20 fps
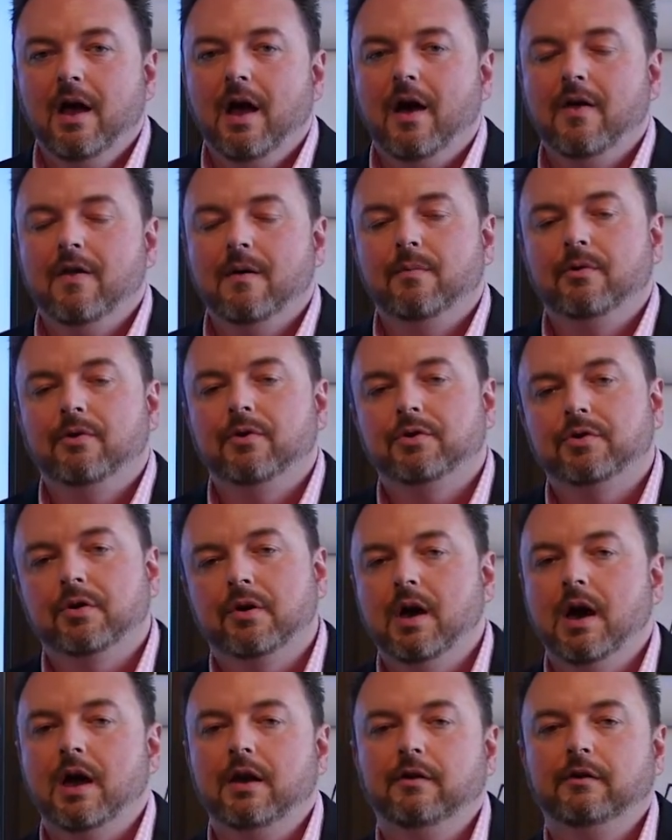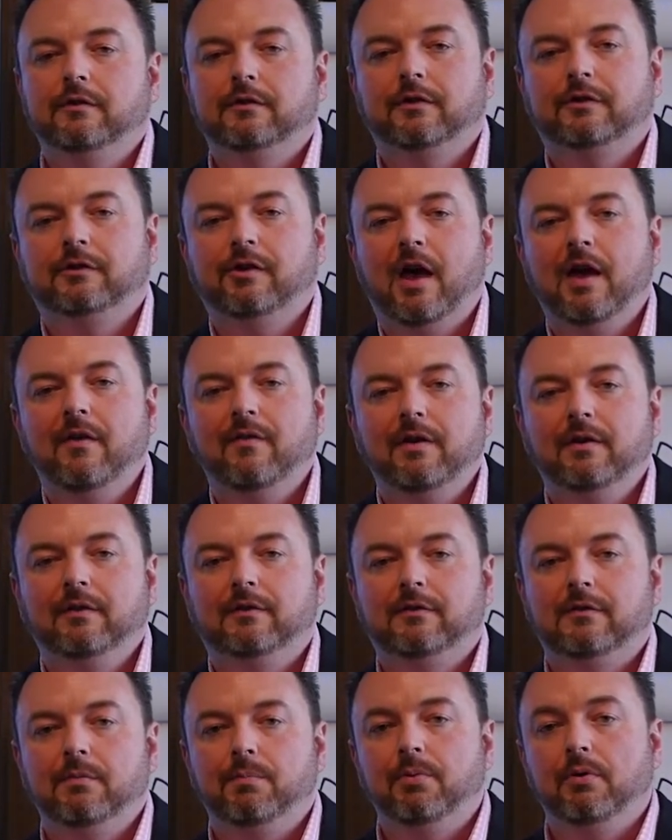And I'm going to show you how to use the
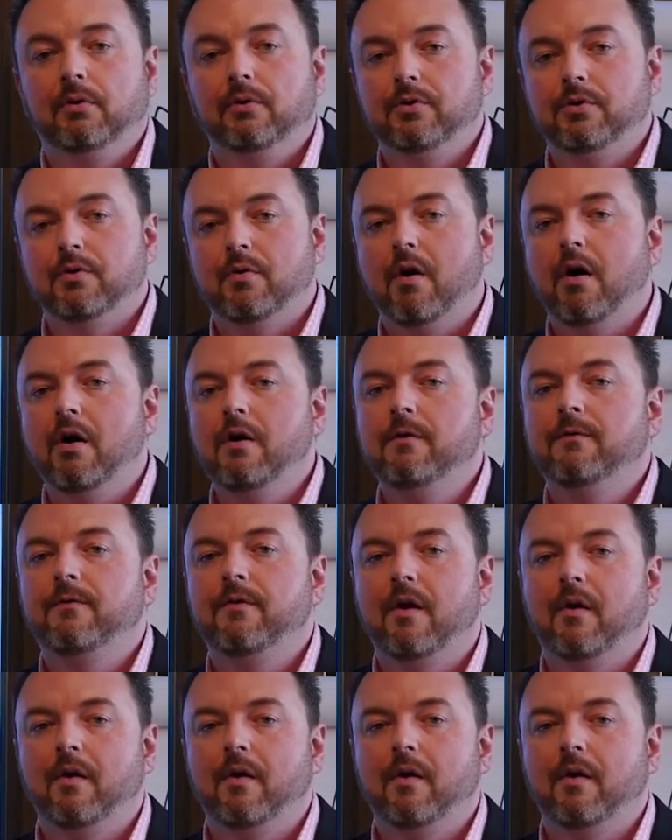savings to build your own